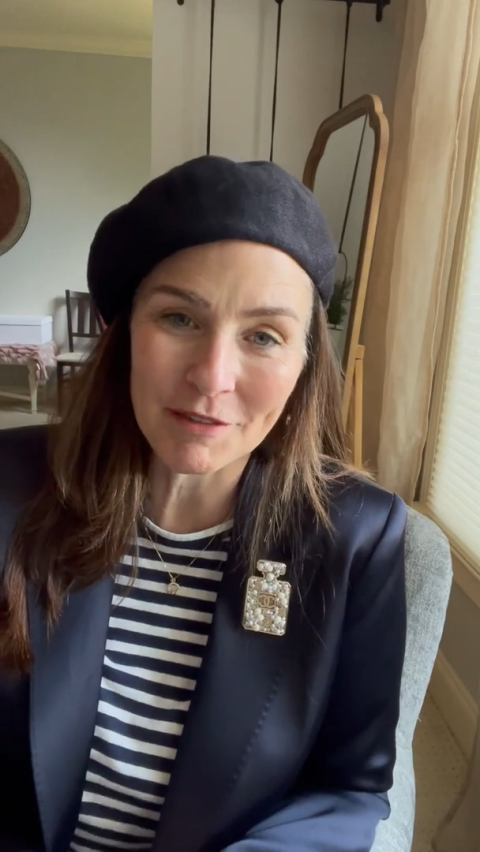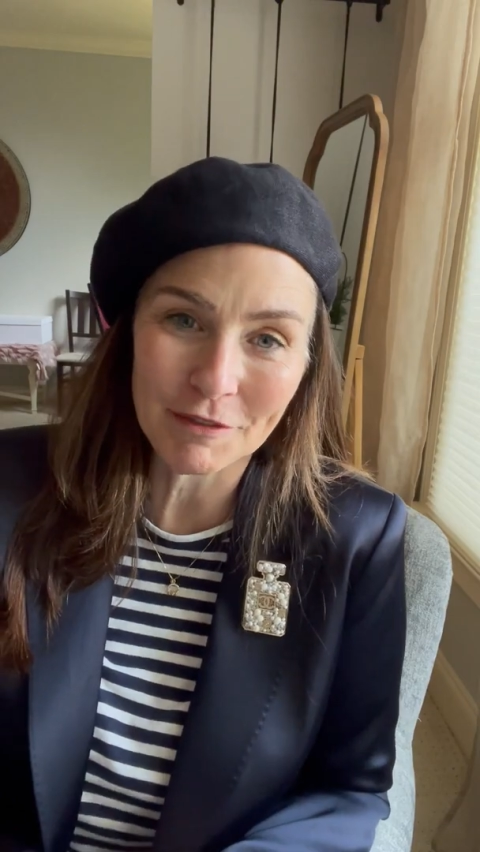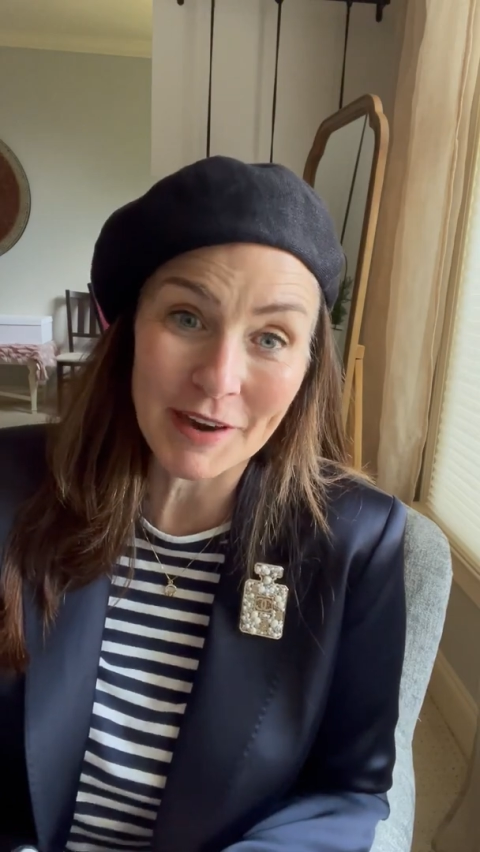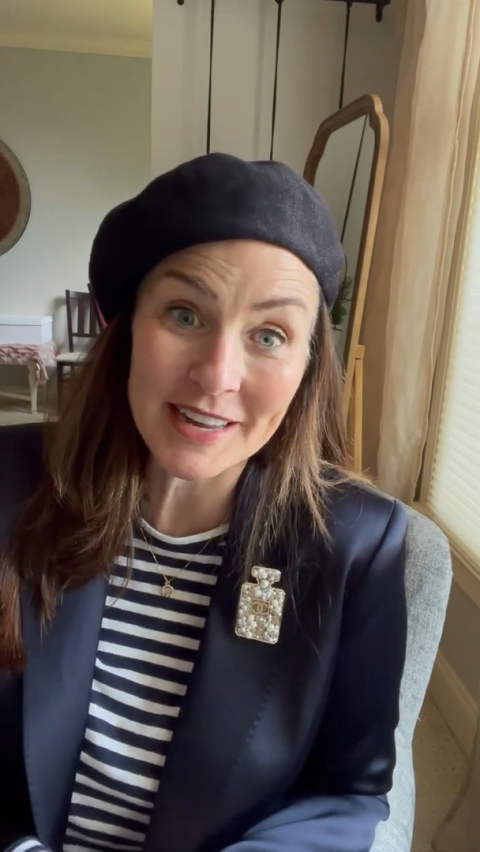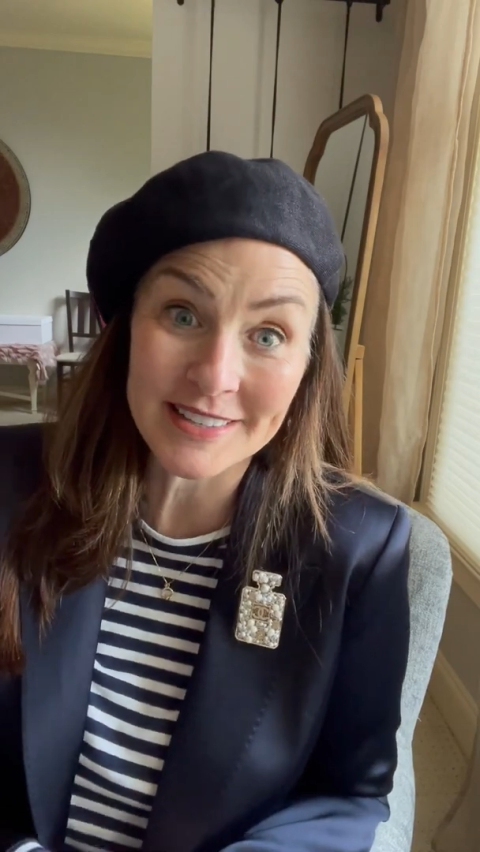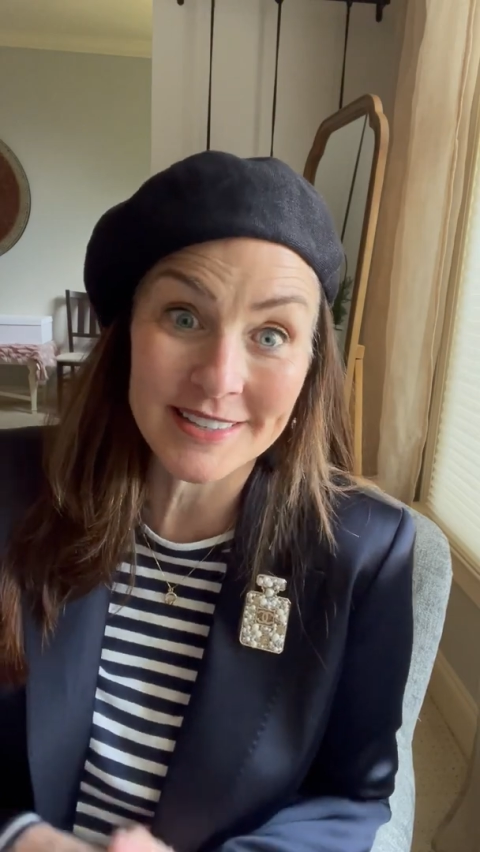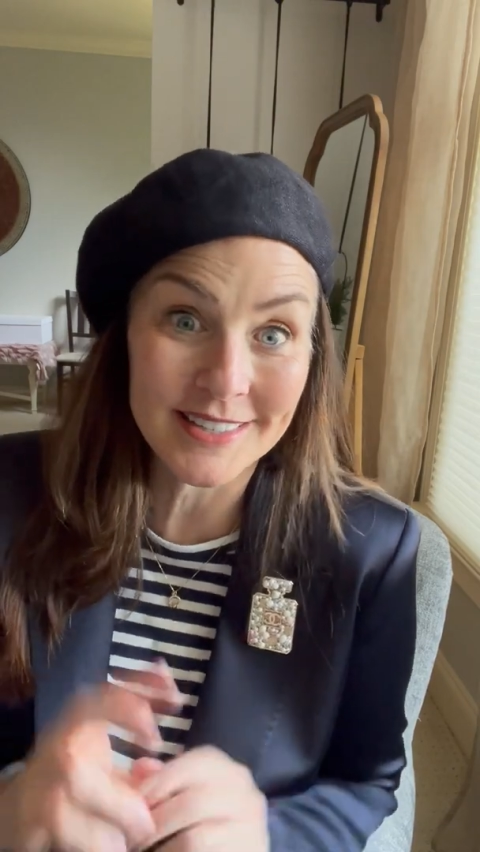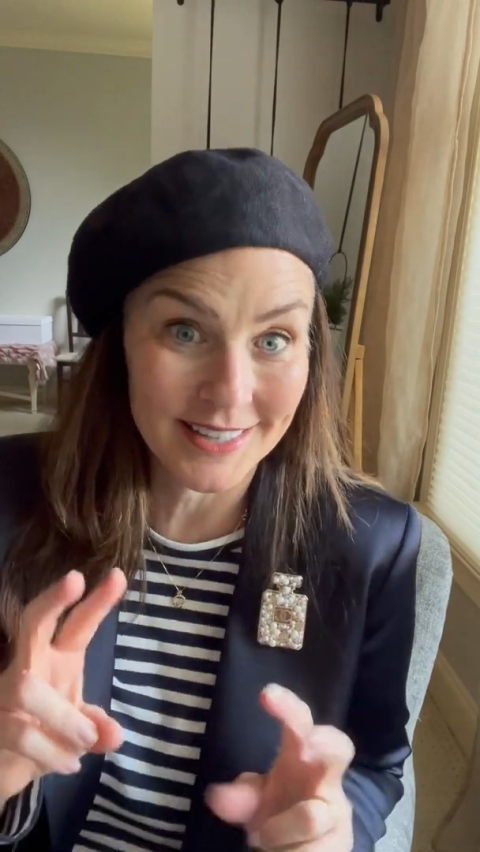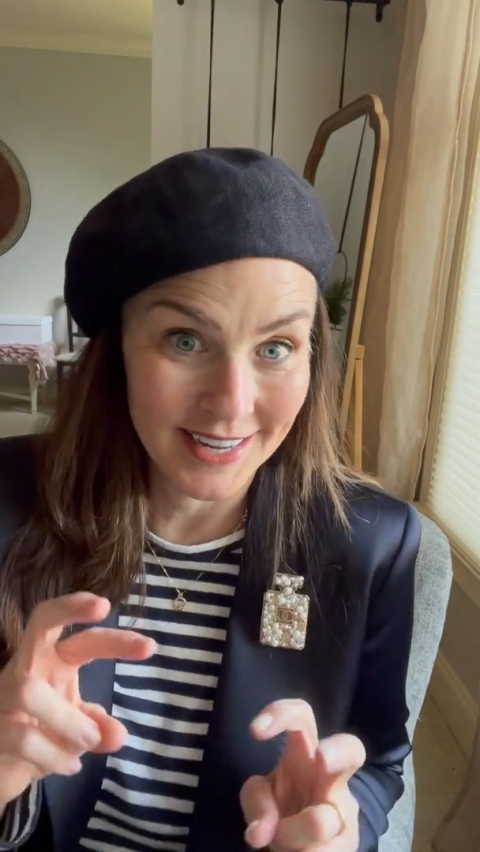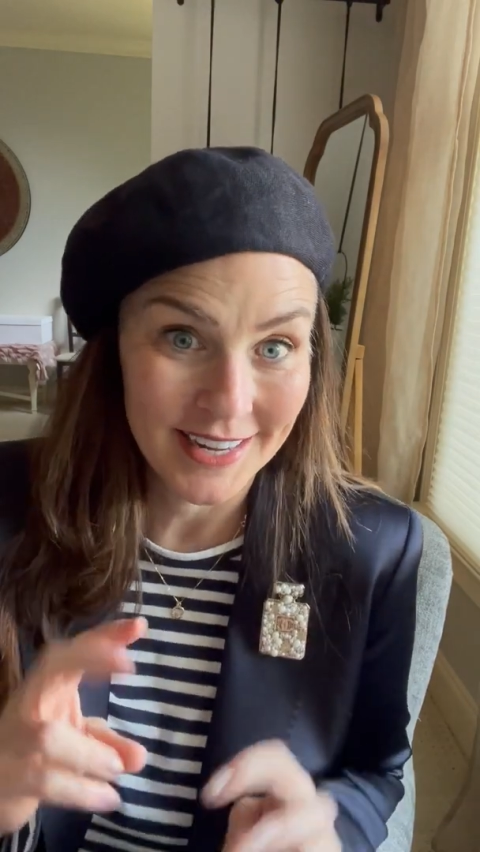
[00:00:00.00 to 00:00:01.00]

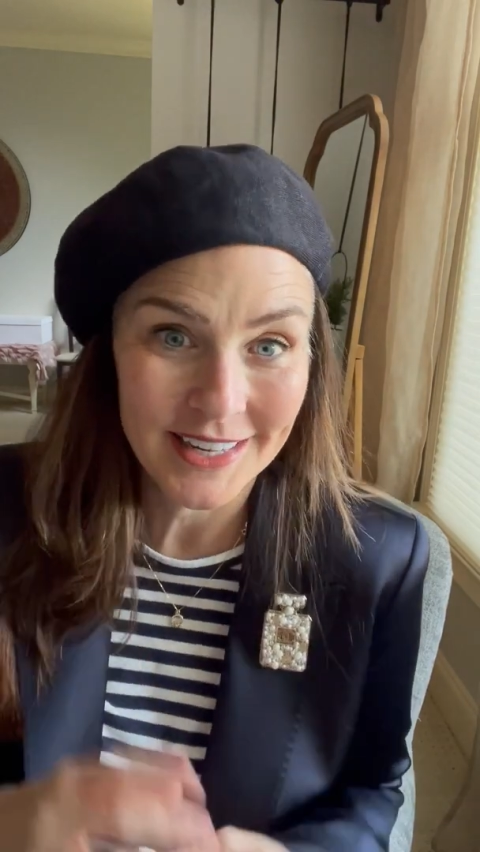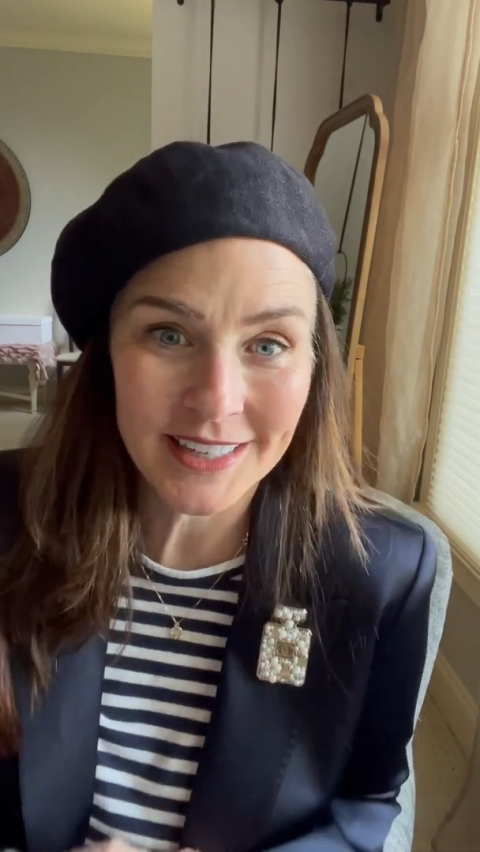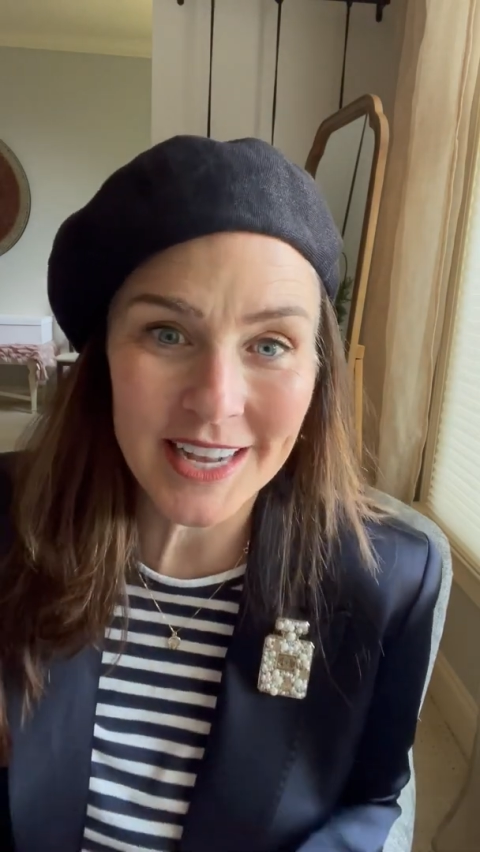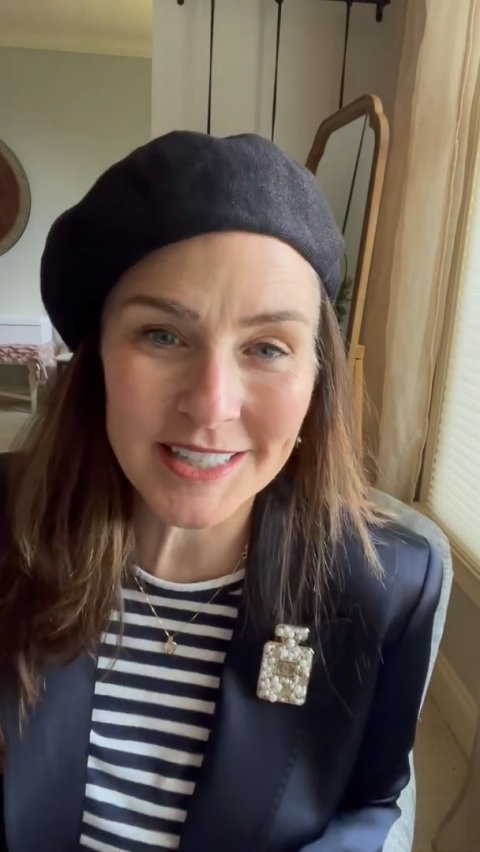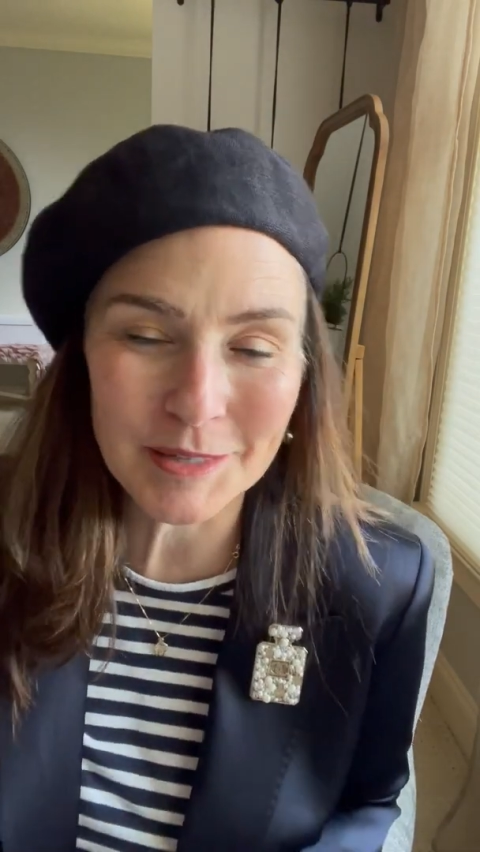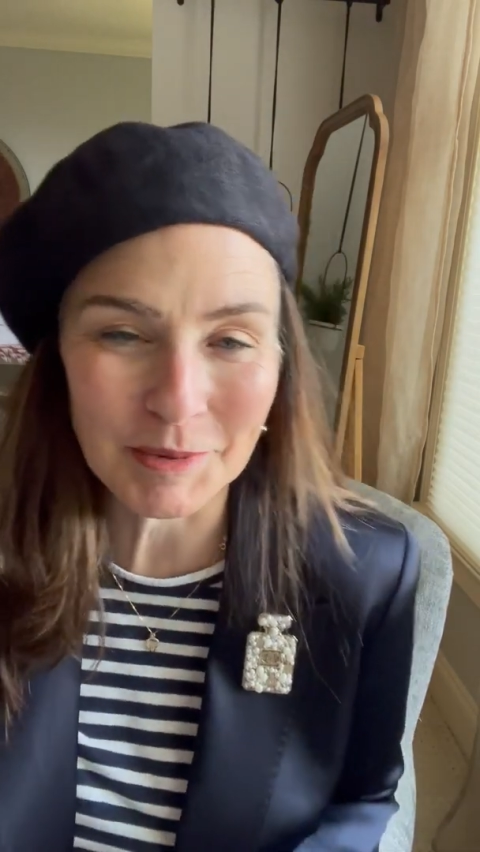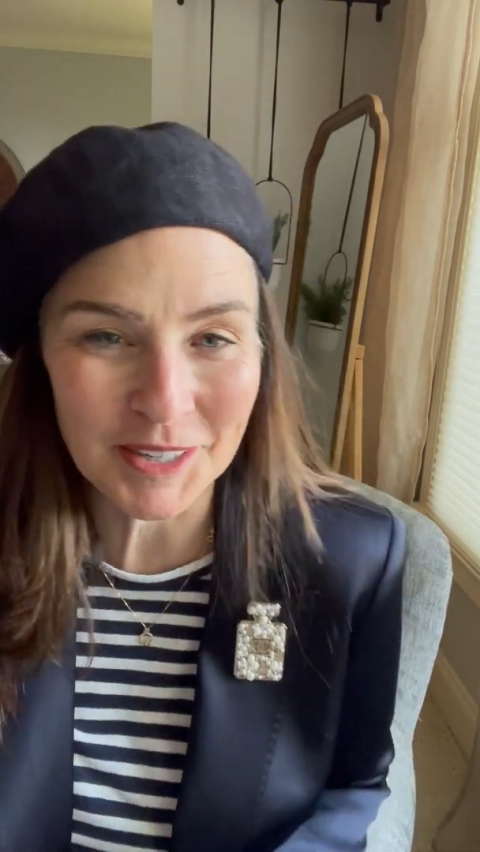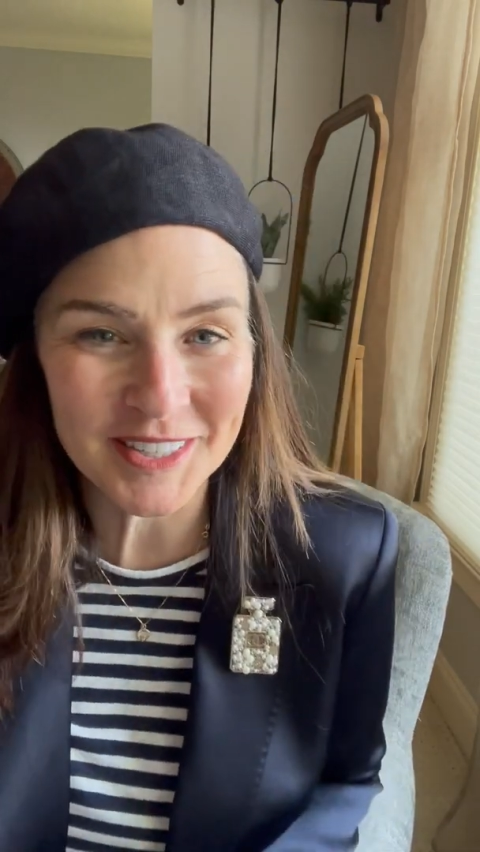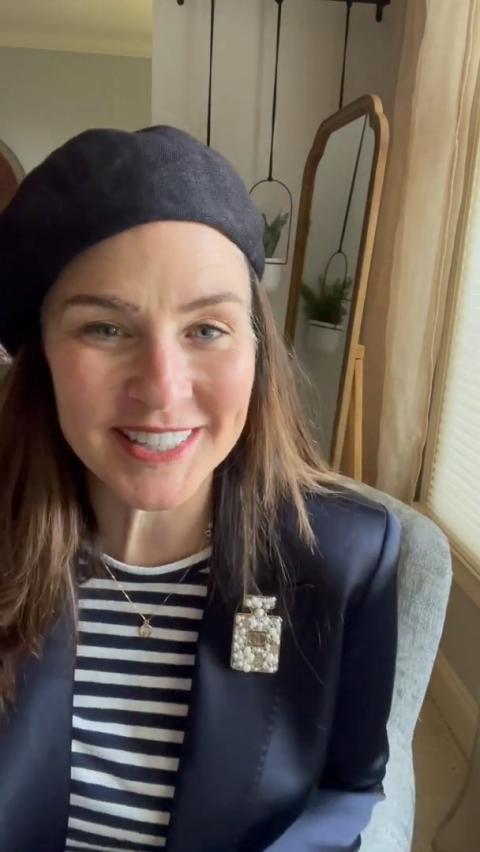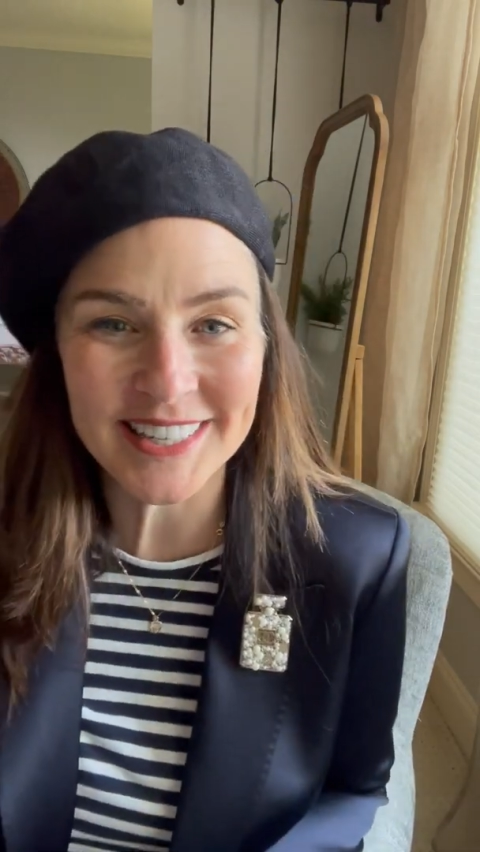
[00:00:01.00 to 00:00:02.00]
friends,
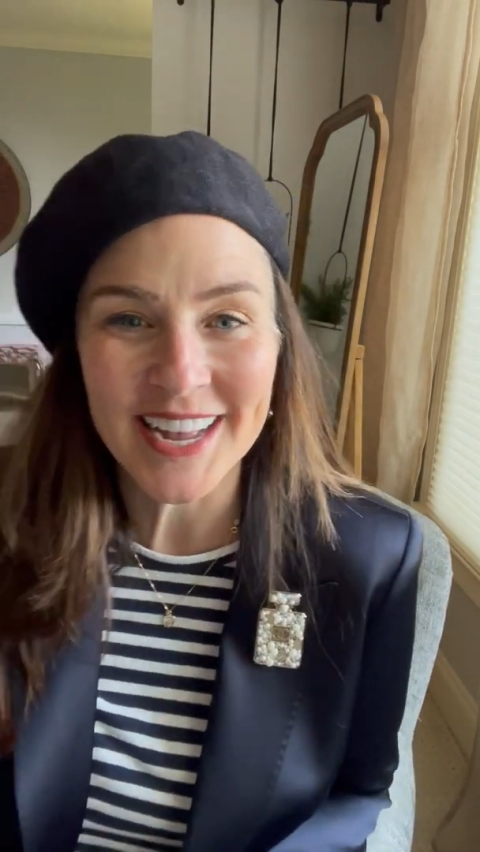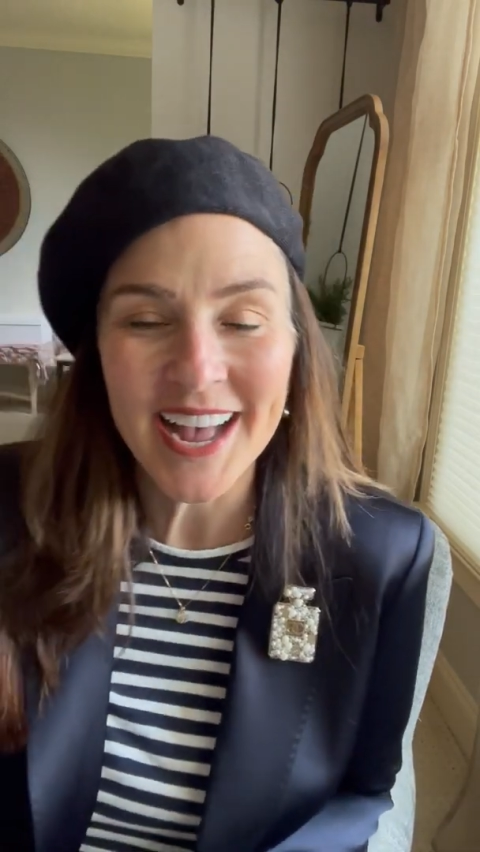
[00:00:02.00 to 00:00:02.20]
customers